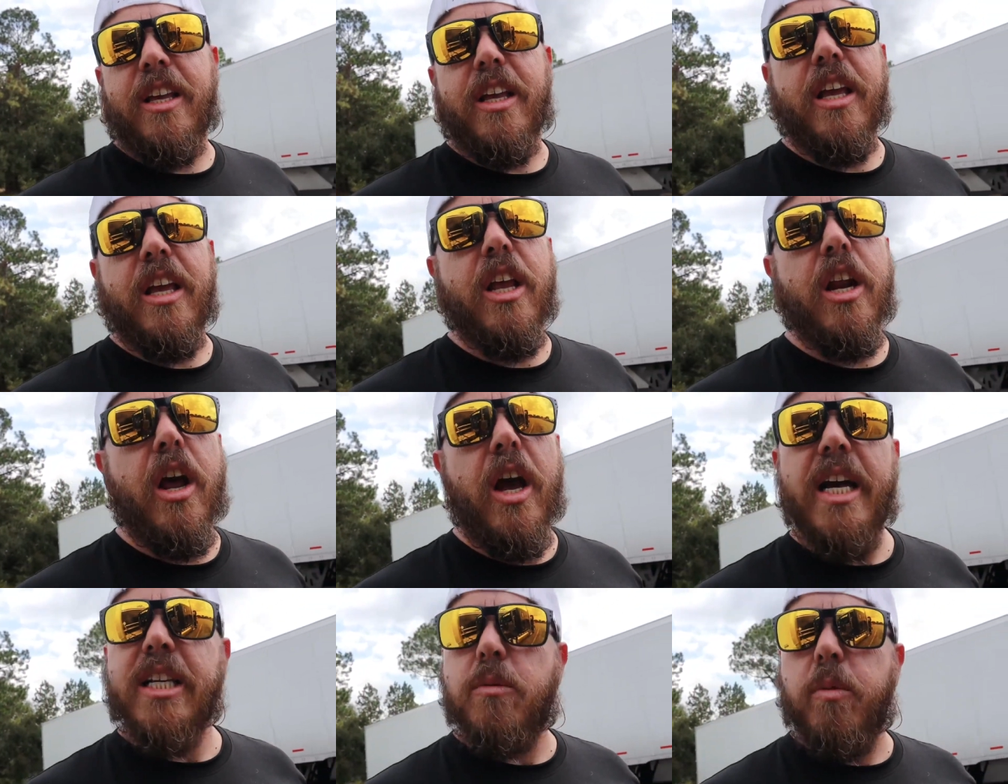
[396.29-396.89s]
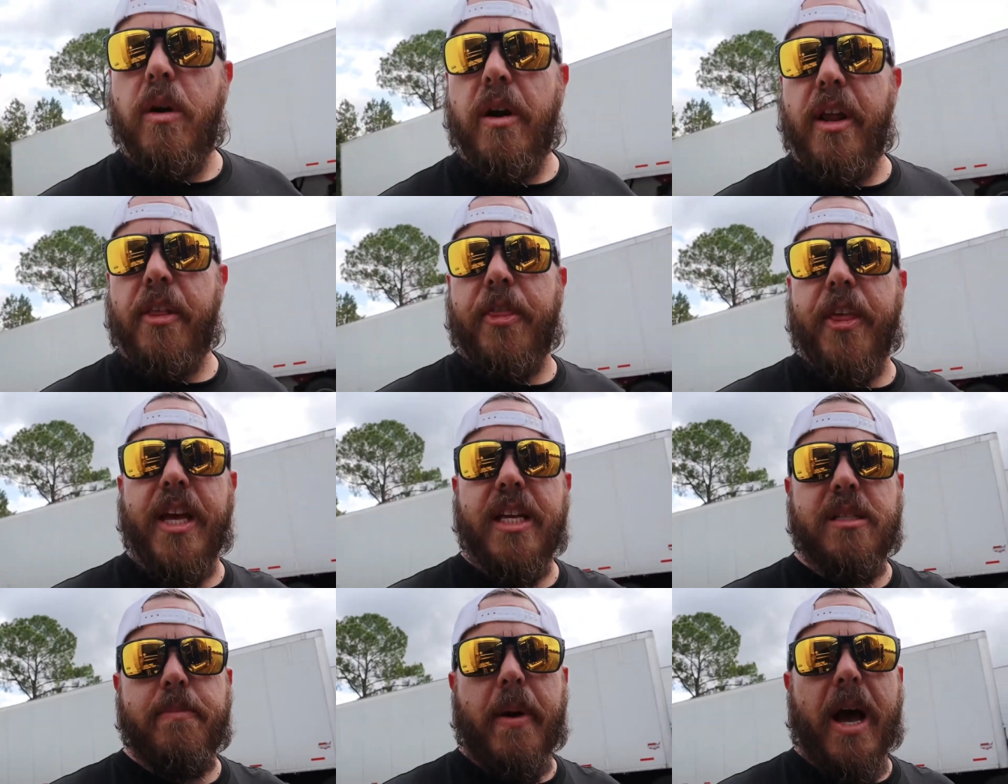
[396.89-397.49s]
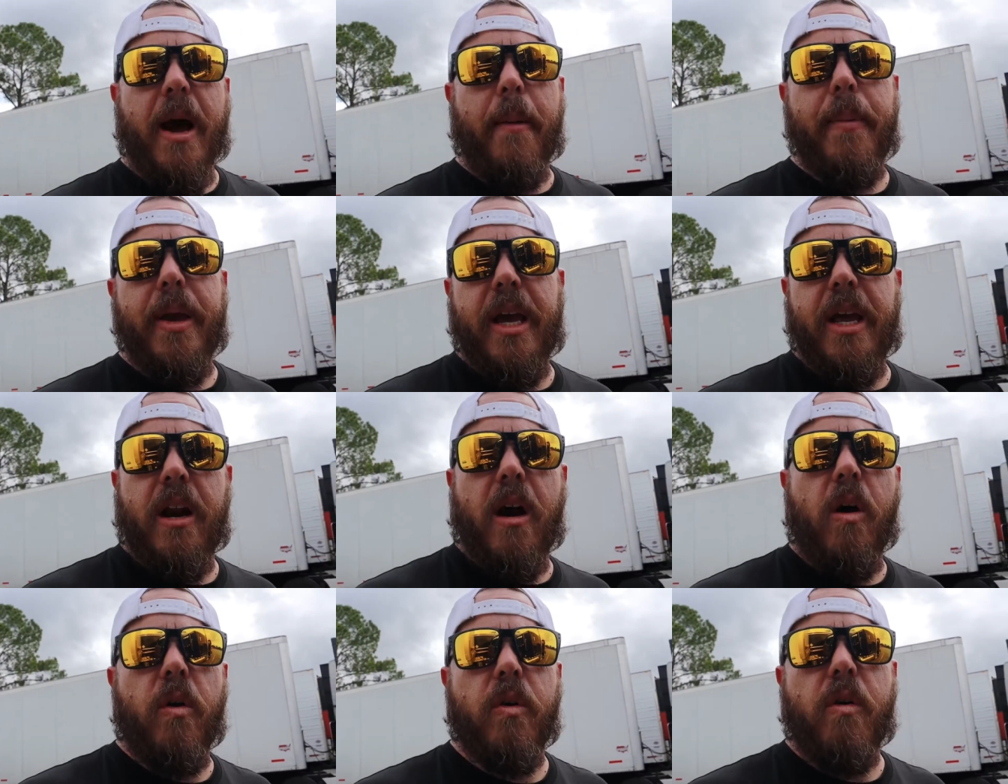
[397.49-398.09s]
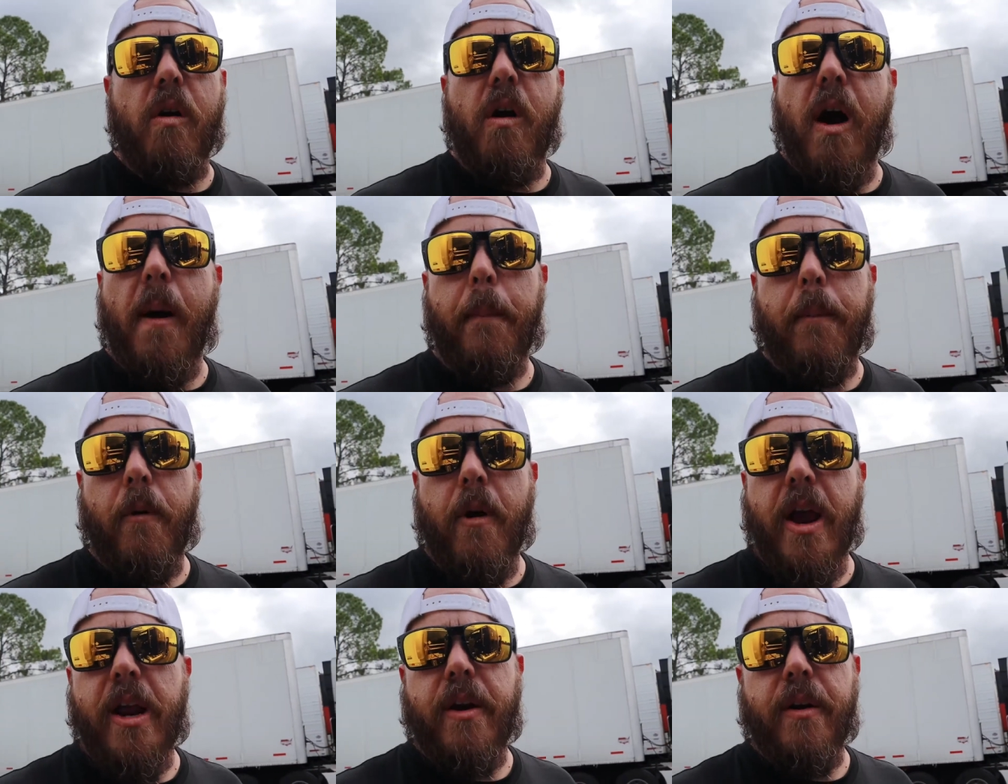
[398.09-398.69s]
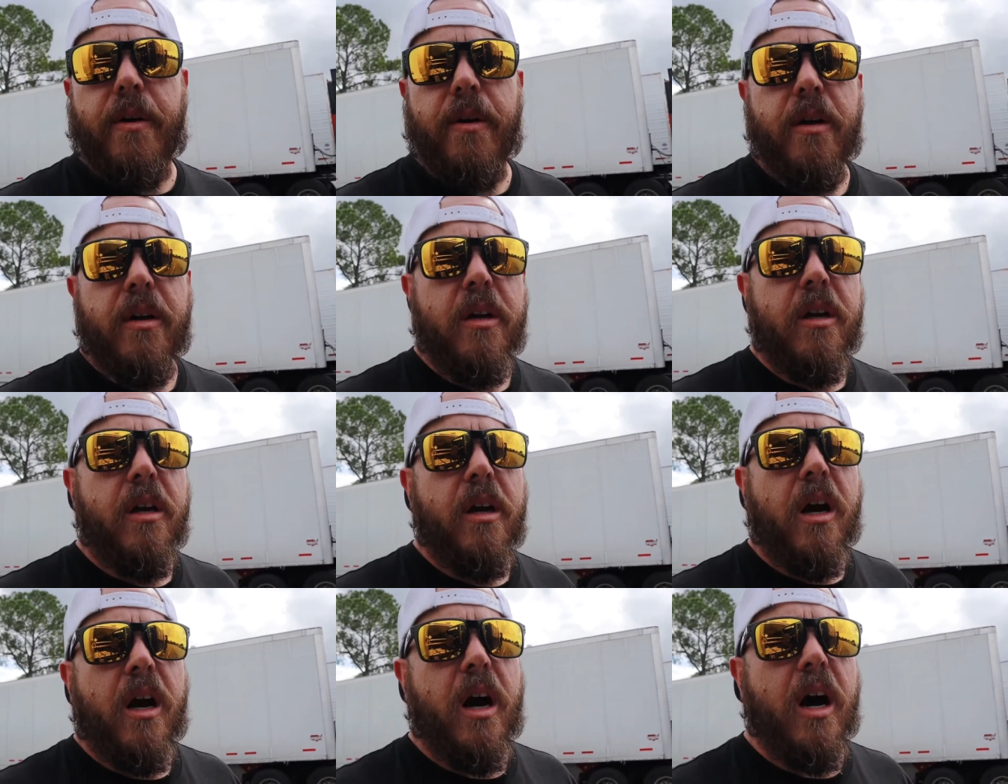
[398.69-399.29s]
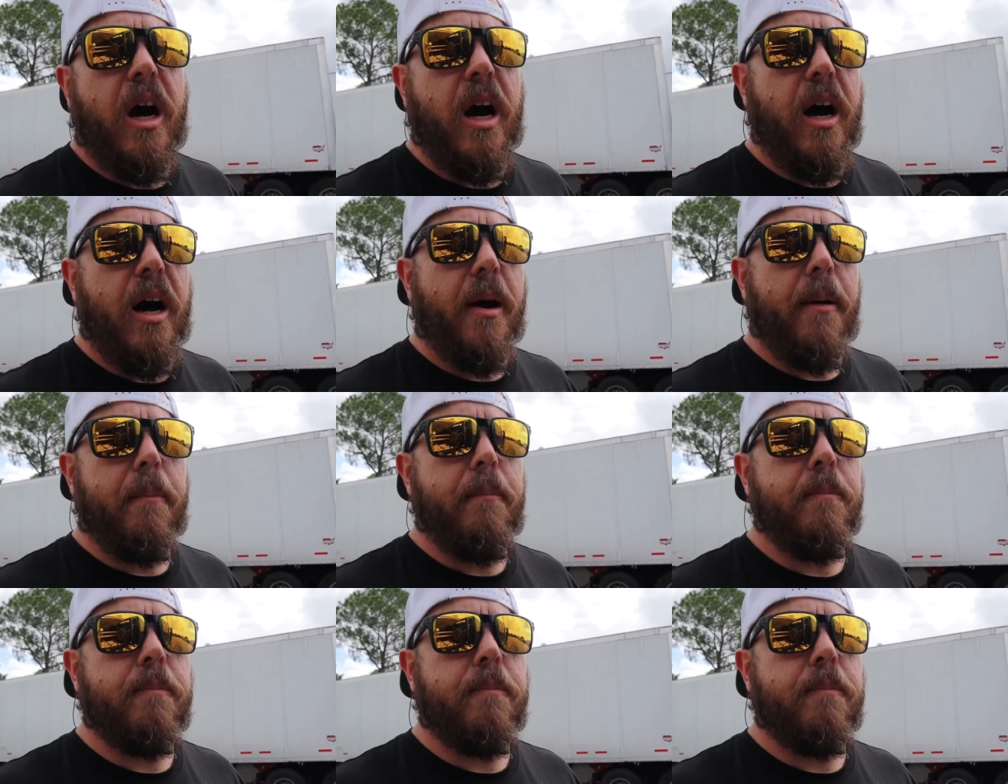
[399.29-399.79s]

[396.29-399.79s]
Uh, you know that's one of the things about being an owner operator. Um,